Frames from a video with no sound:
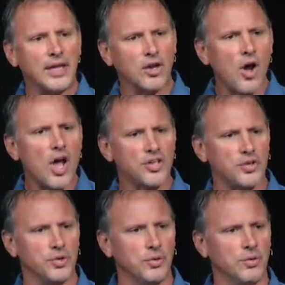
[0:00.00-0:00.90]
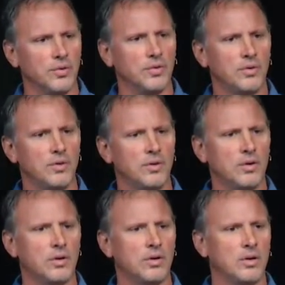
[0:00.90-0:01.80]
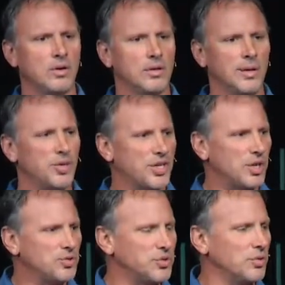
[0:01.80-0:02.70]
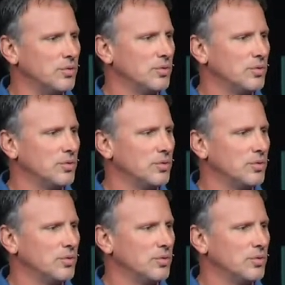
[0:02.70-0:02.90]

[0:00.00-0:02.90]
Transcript: they caught you, they would have killed you.